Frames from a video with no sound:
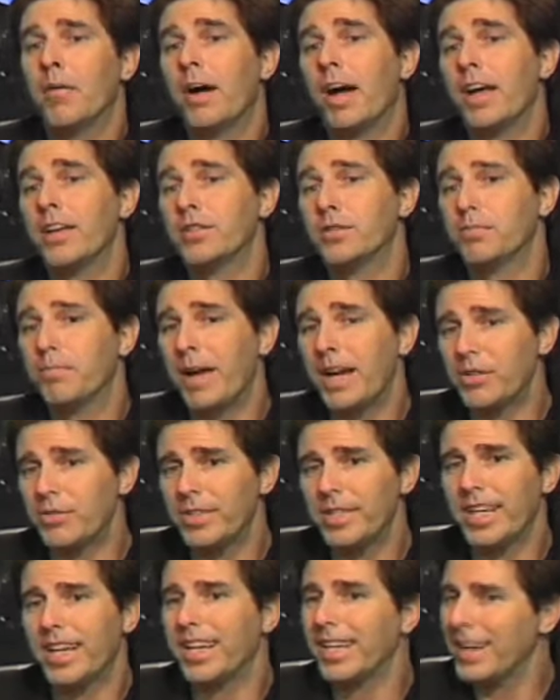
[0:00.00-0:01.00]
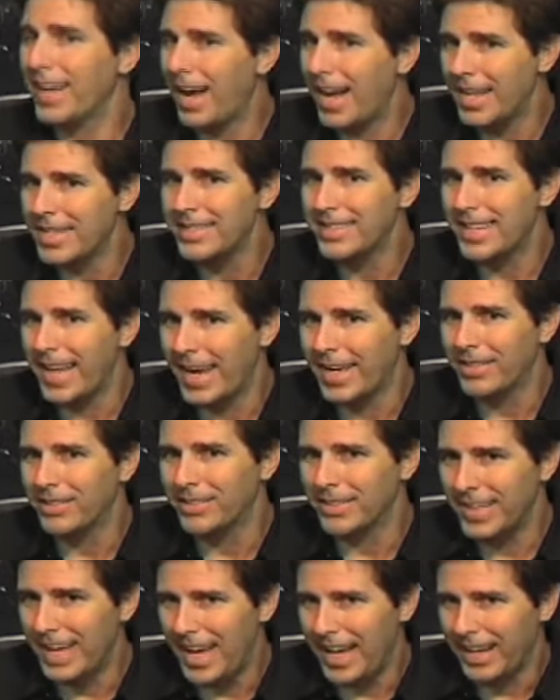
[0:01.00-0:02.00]
especially on a non-cycle
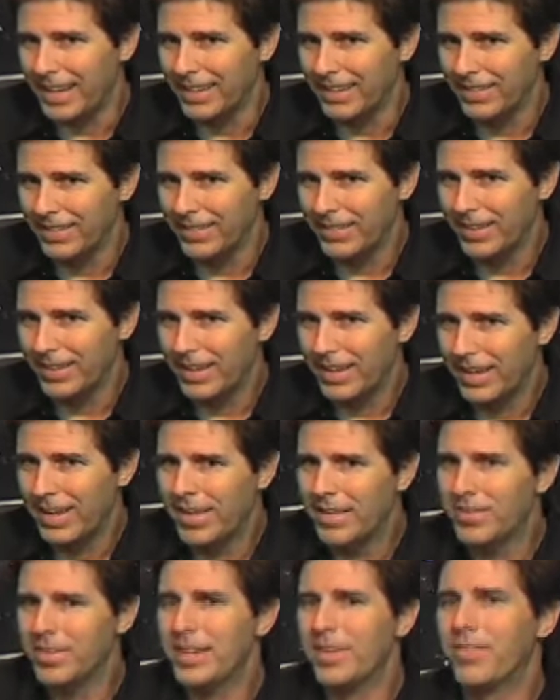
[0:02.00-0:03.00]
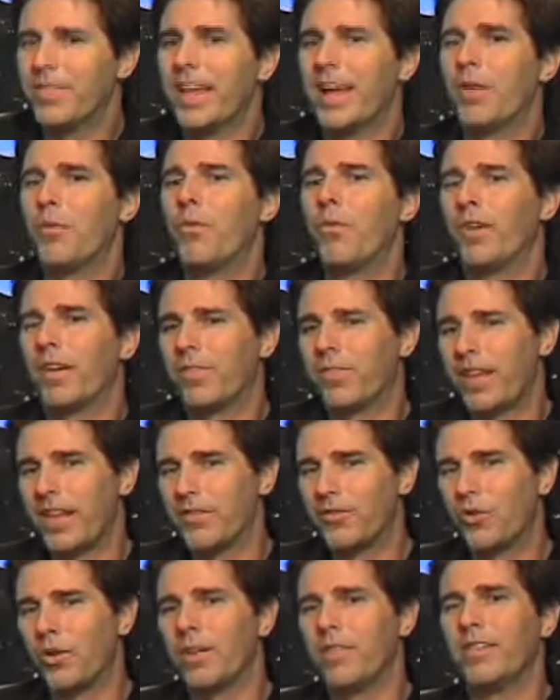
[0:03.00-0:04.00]
day. See, if they, if they
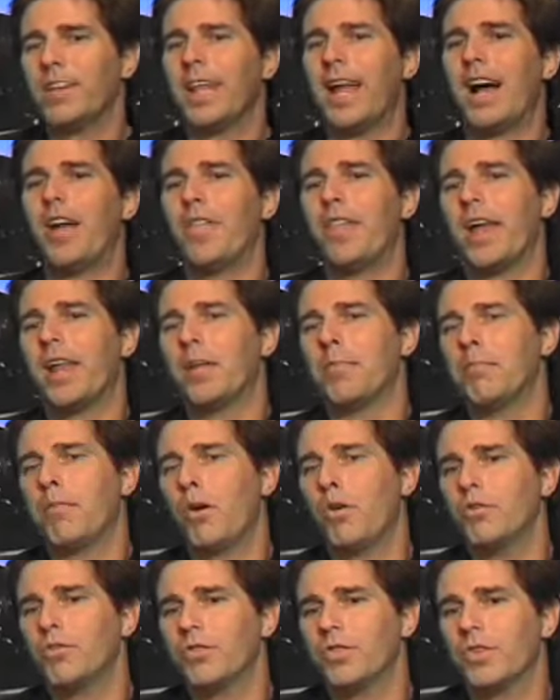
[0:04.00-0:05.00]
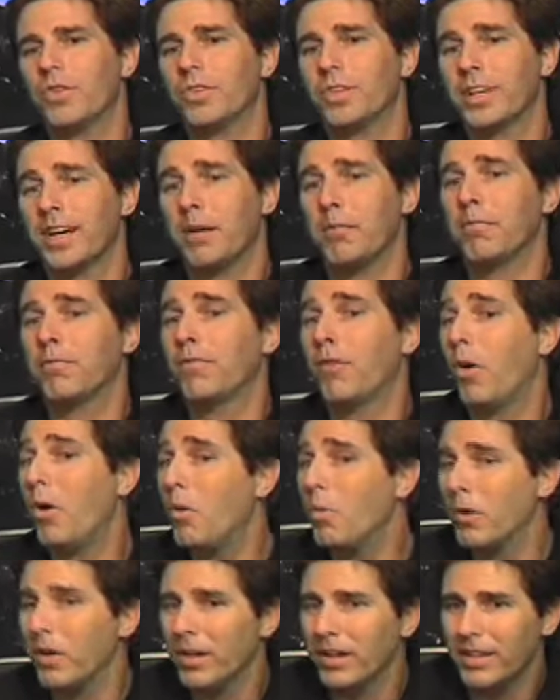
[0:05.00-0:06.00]
sort of allowed that emotional to come
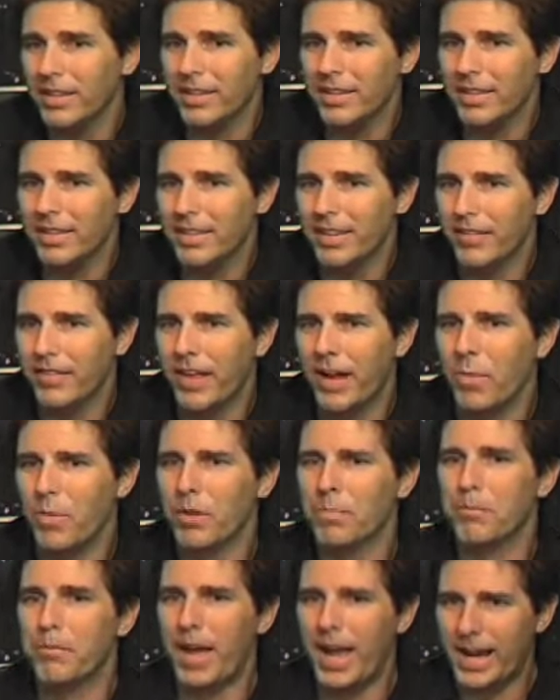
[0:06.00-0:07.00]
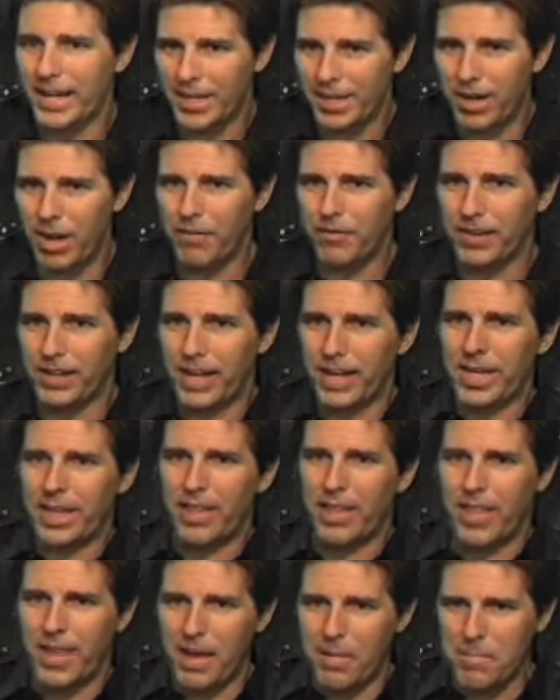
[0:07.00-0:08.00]
forward, if they were backing off and
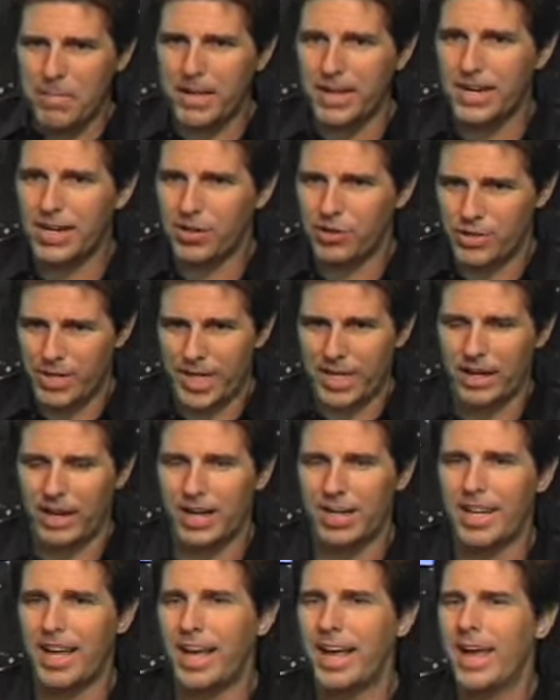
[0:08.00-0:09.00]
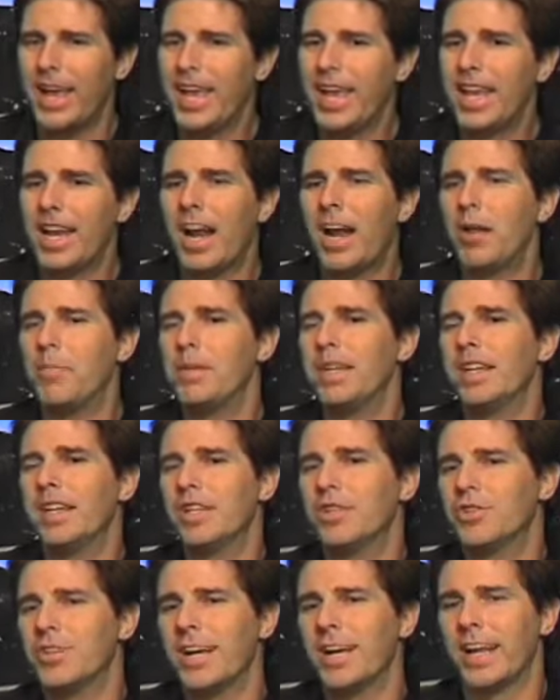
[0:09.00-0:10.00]
letting them initiate, and, not, and I don't mean
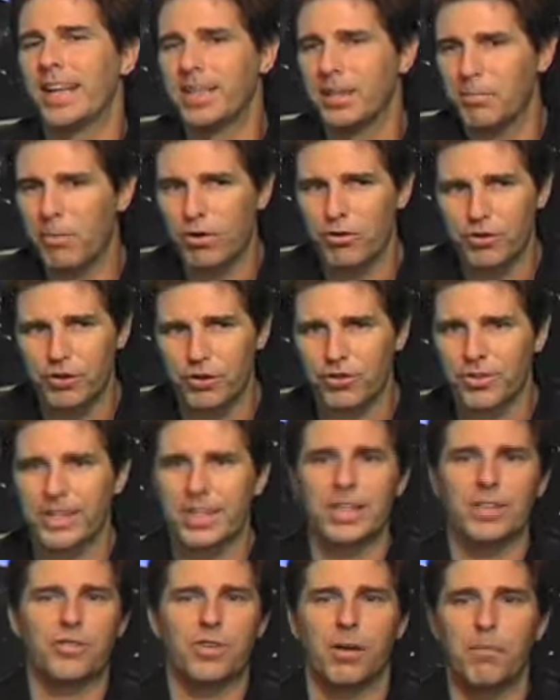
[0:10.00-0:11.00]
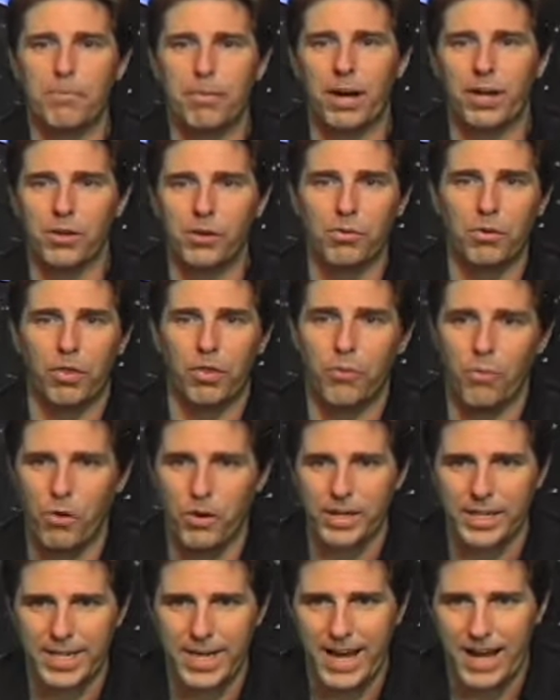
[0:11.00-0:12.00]
initiate like the emotional is going to jump on you and throw
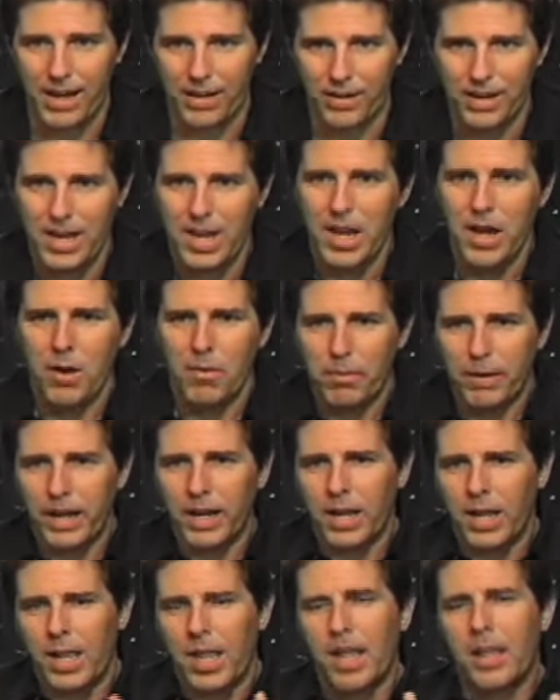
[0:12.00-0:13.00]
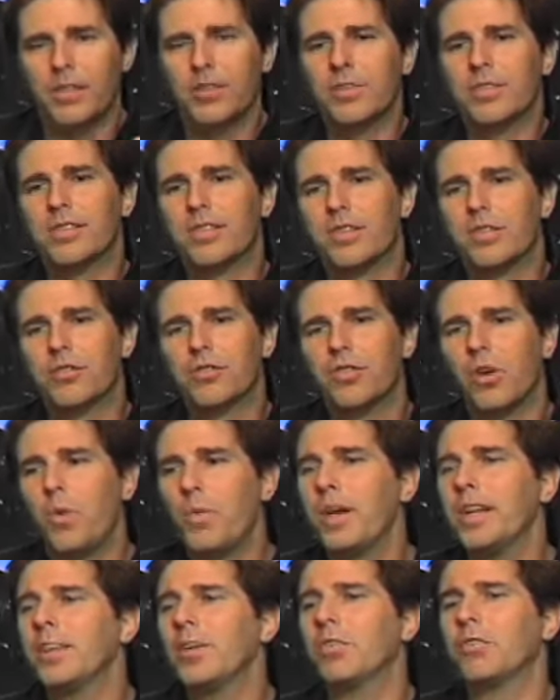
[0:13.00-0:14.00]
you down, but just
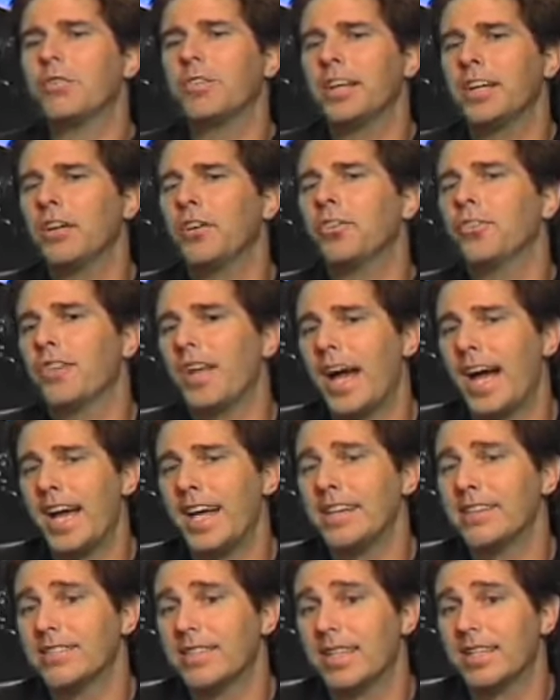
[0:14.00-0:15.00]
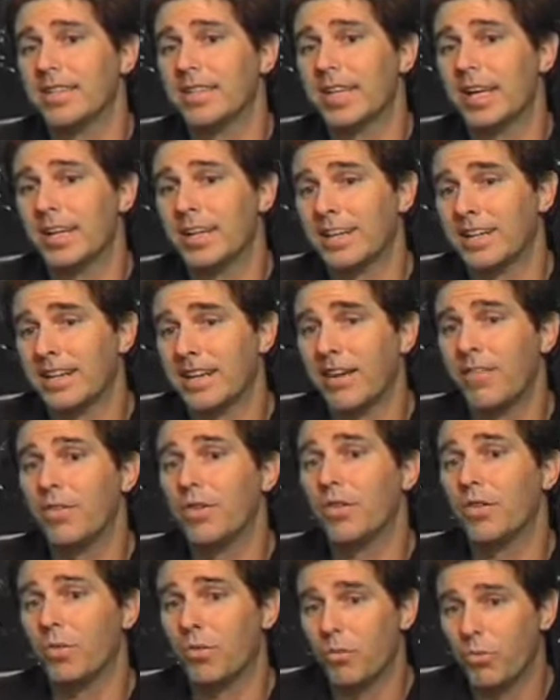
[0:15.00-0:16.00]
showing those little signs that, that give
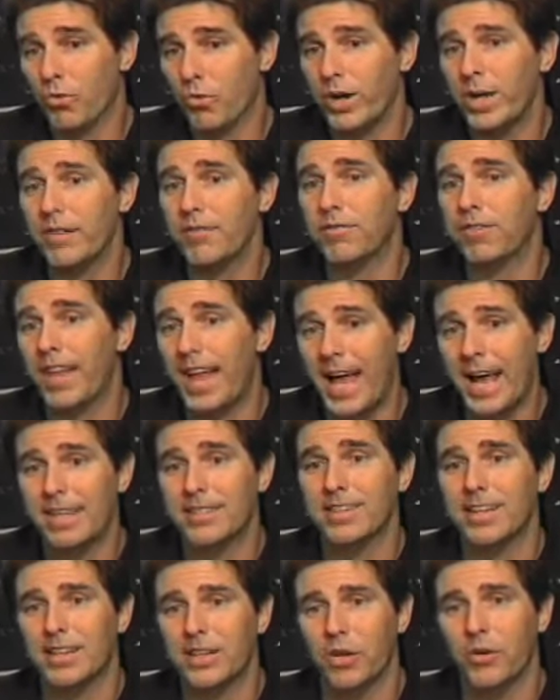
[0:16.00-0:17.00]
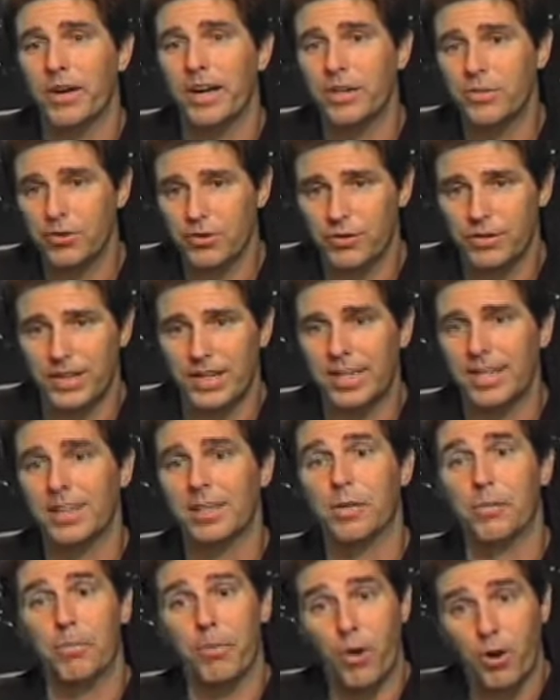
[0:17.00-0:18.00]
you the green flags that they're interested and
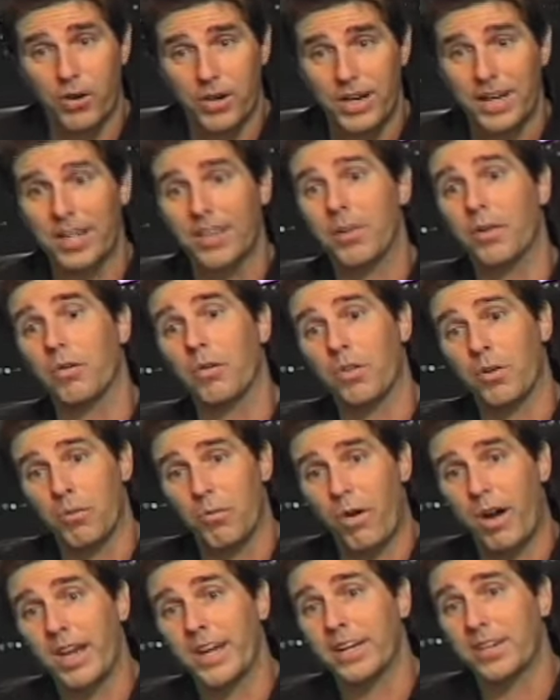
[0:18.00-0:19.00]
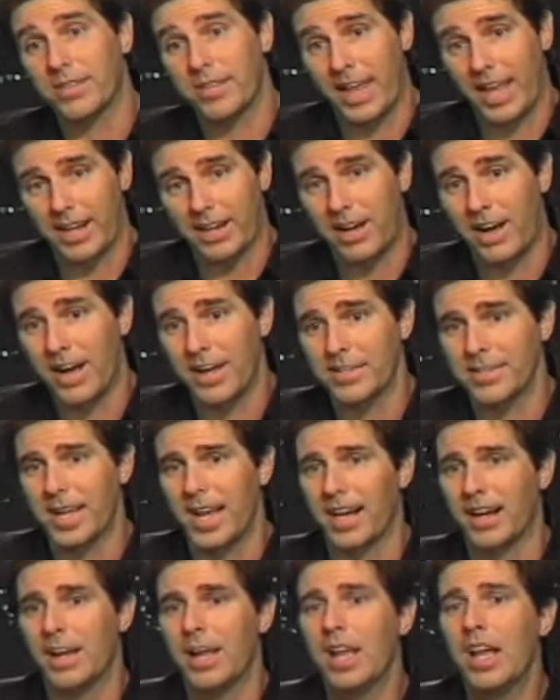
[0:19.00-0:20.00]
they're perky and they're, they're wanting that
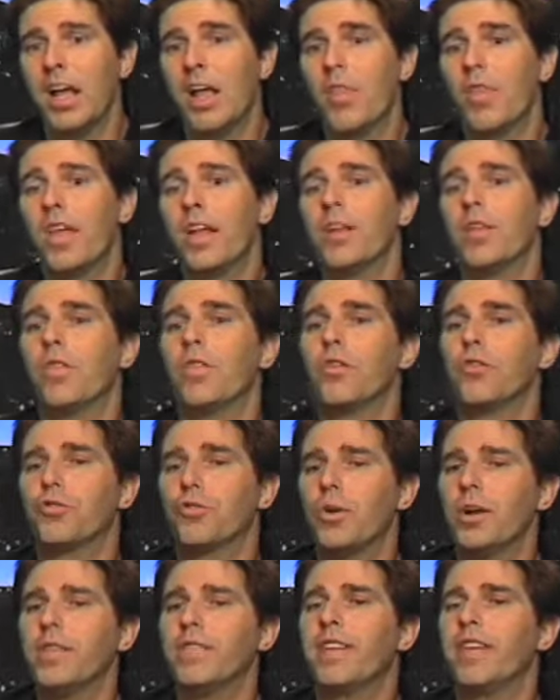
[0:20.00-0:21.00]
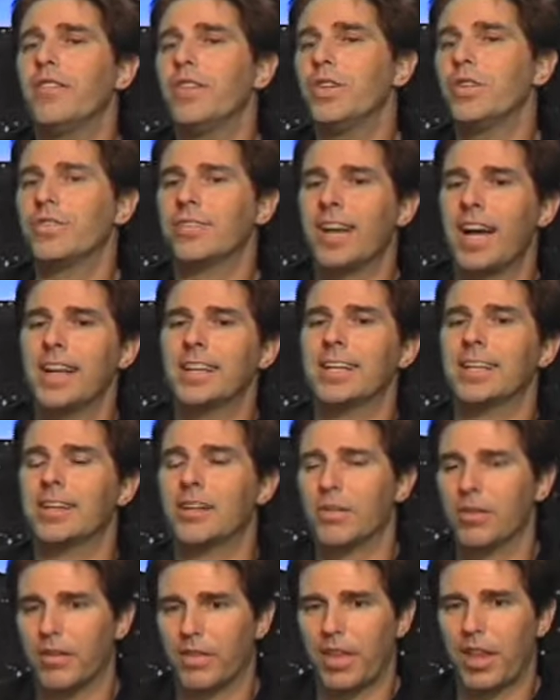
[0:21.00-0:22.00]
contact, then they're sort of giving you the sign that
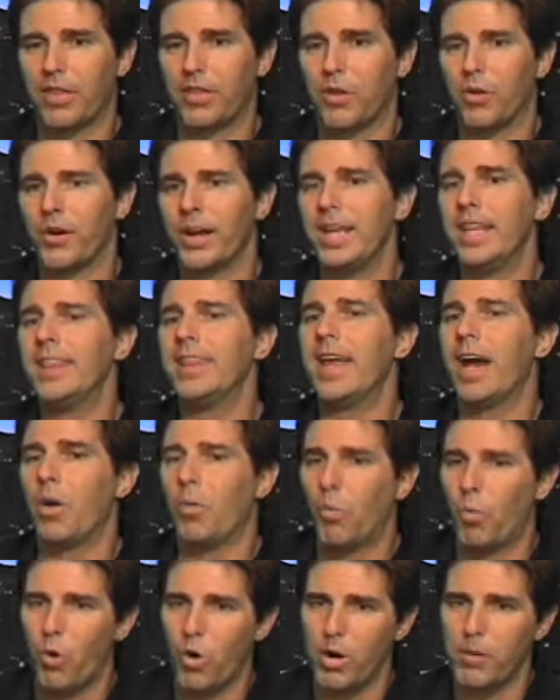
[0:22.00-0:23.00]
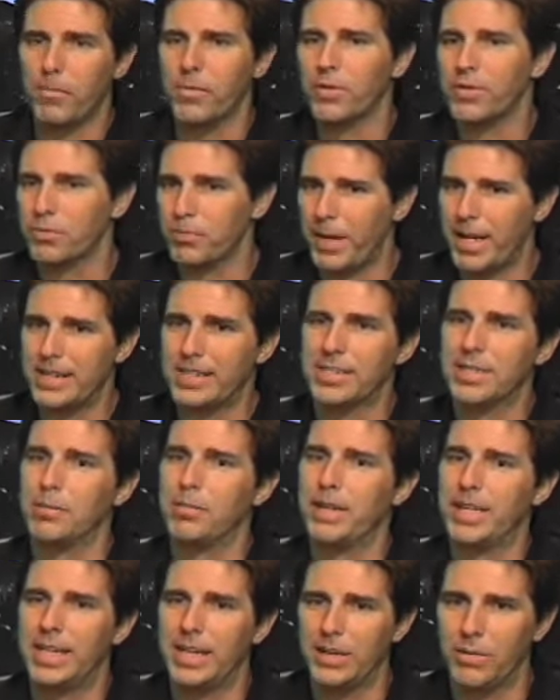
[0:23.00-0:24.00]
they're, that they're in that warmer space to
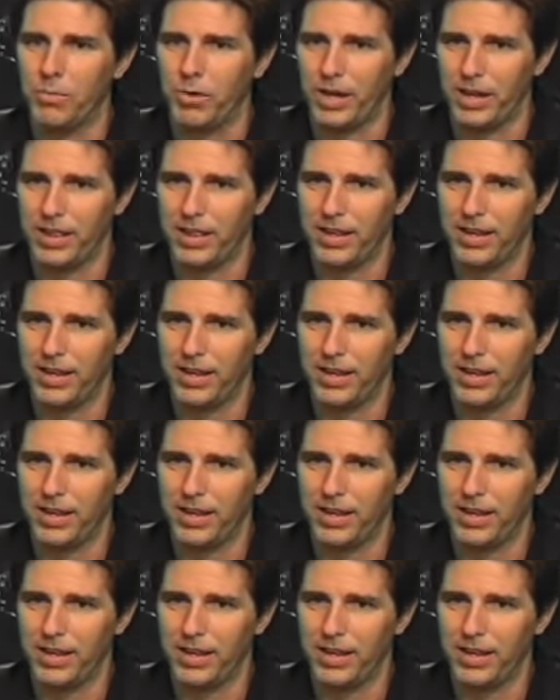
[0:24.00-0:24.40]
begin with.